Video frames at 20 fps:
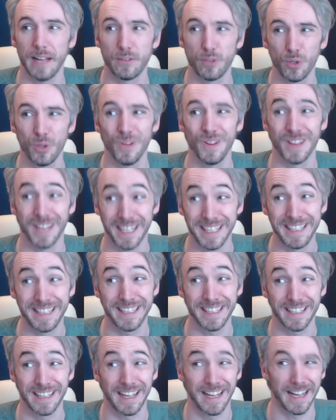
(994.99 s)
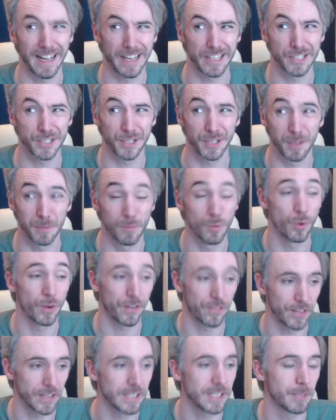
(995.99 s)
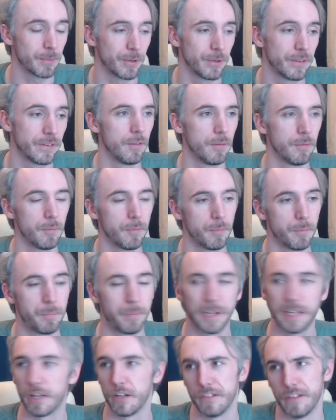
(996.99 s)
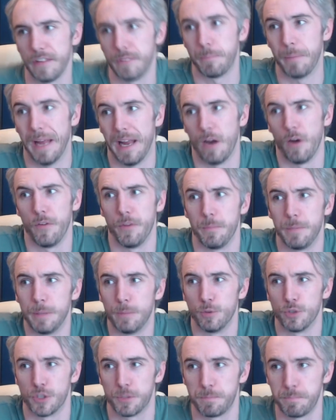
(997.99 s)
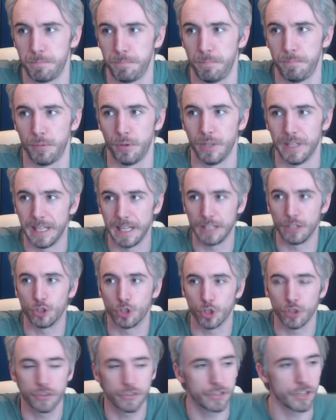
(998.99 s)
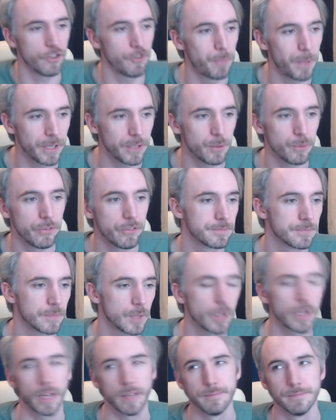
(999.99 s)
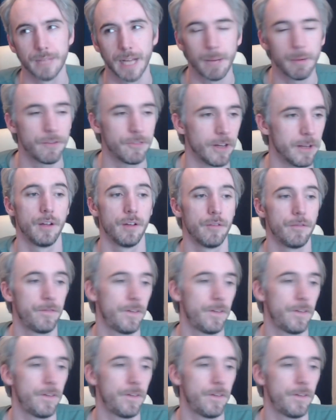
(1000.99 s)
like it actually the more I think about it, because it's better than people just playing good stuff piles. Okay, I'm a fan.